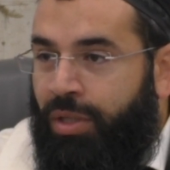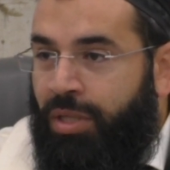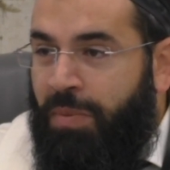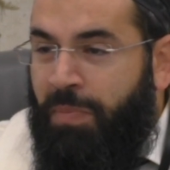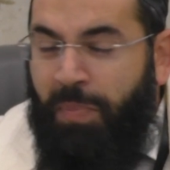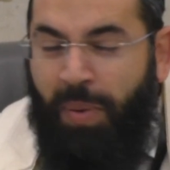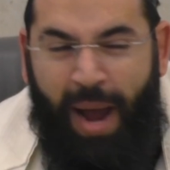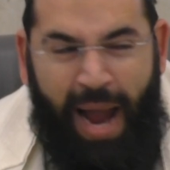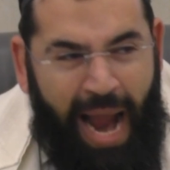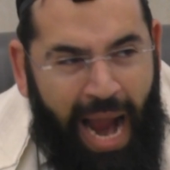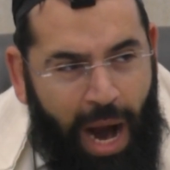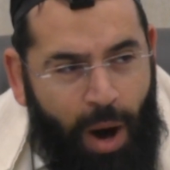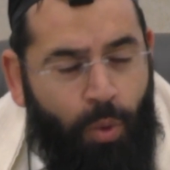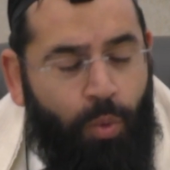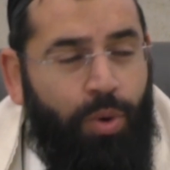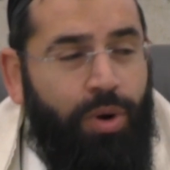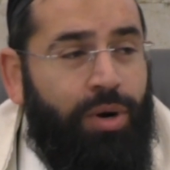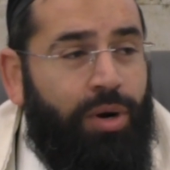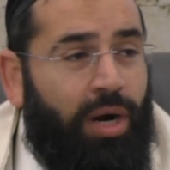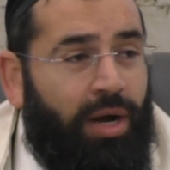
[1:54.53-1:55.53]
The
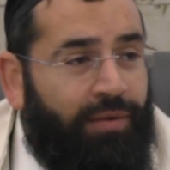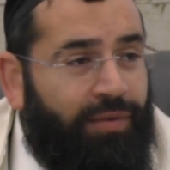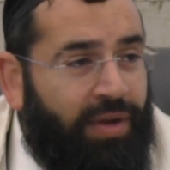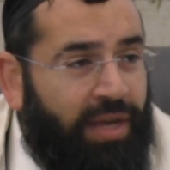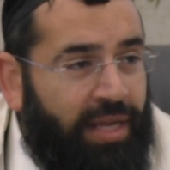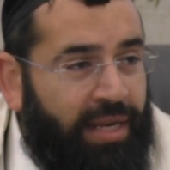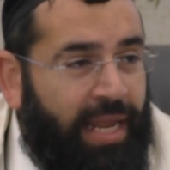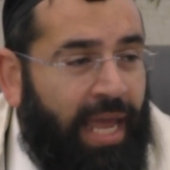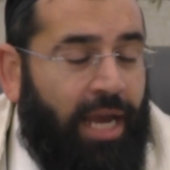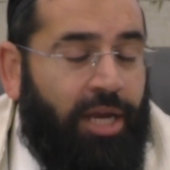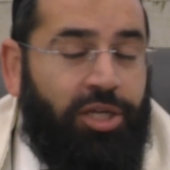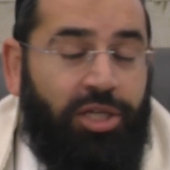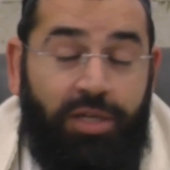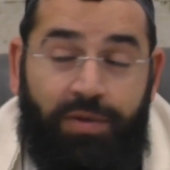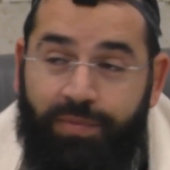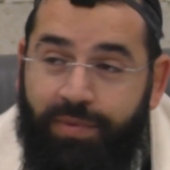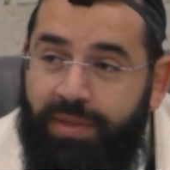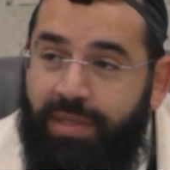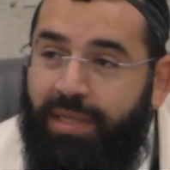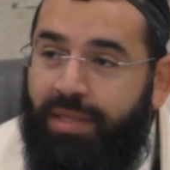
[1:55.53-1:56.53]
power of
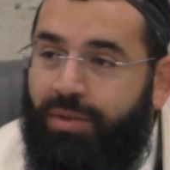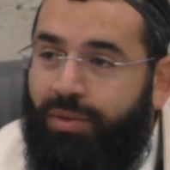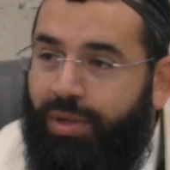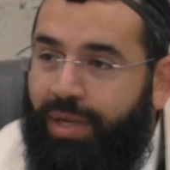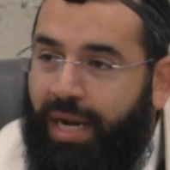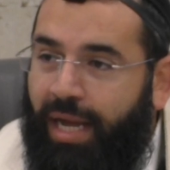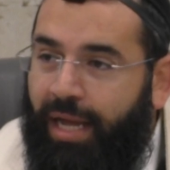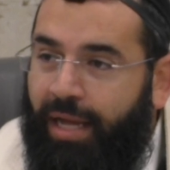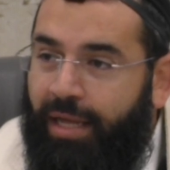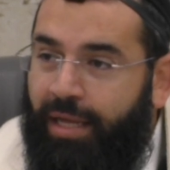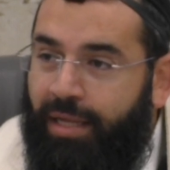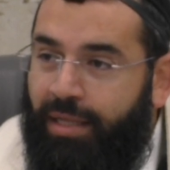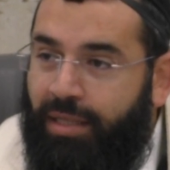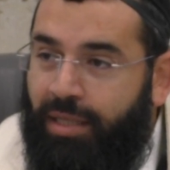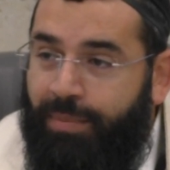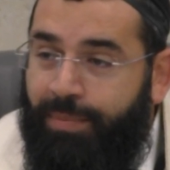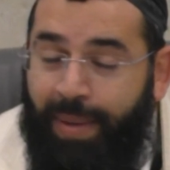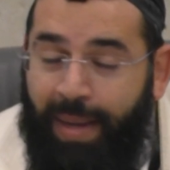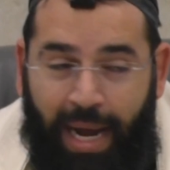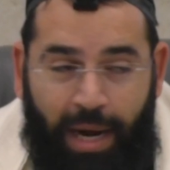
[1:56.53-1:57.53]
connection with the Torah,
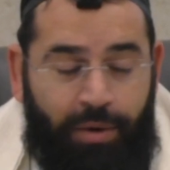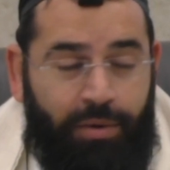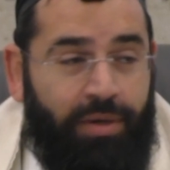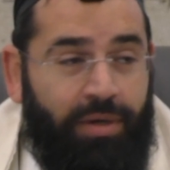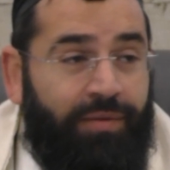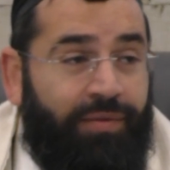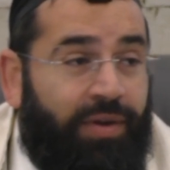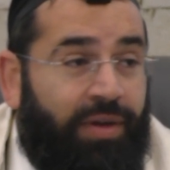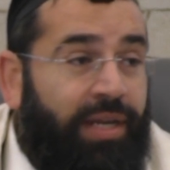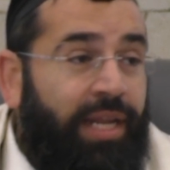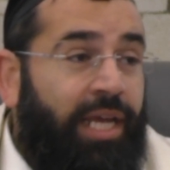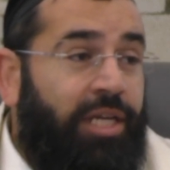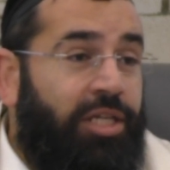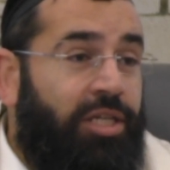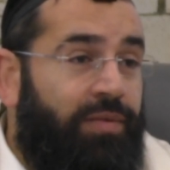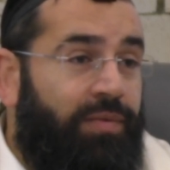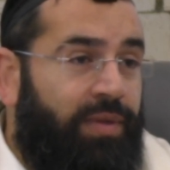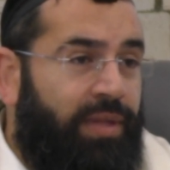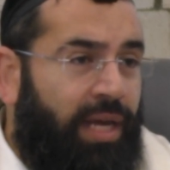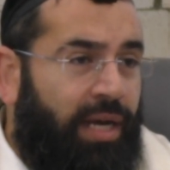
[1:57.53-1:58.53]
the power of
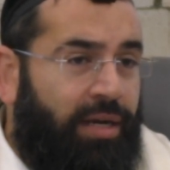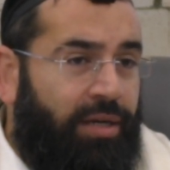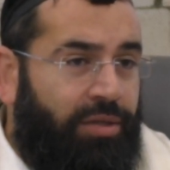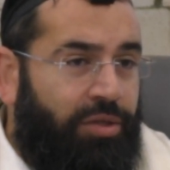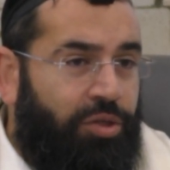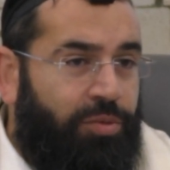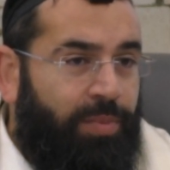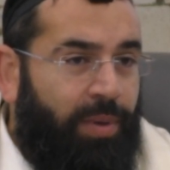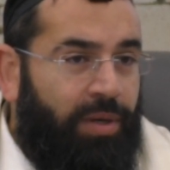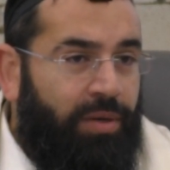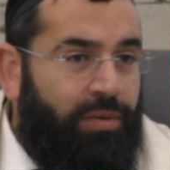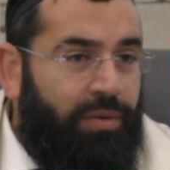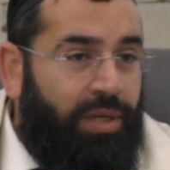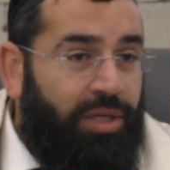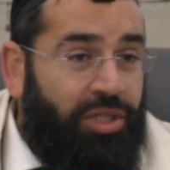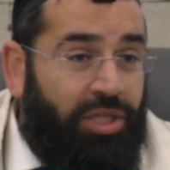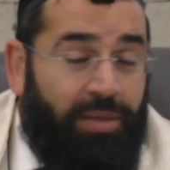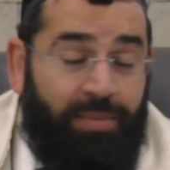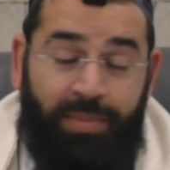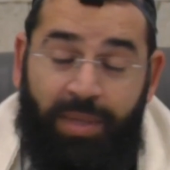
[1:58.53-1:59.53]
connection with HaKadosh Baruch Hu,
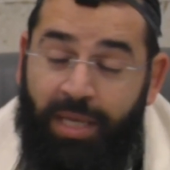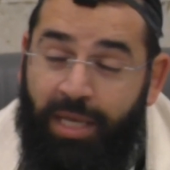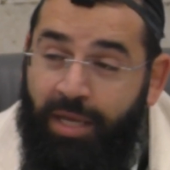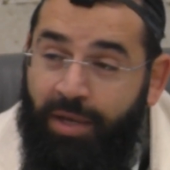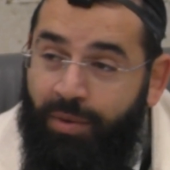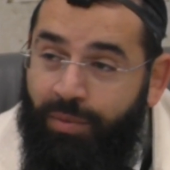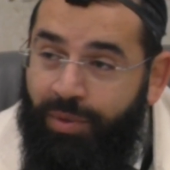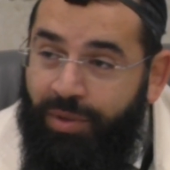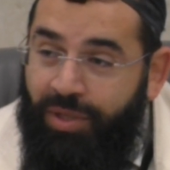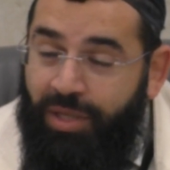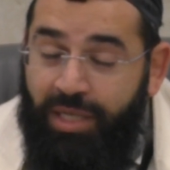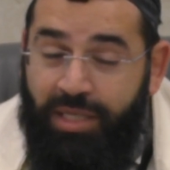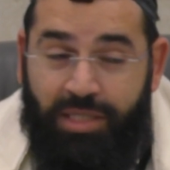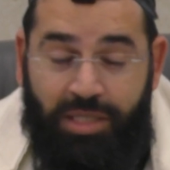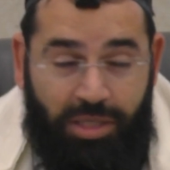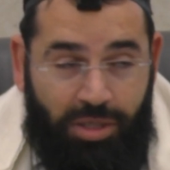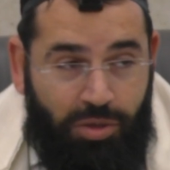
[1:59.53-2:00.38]
Hashem, with his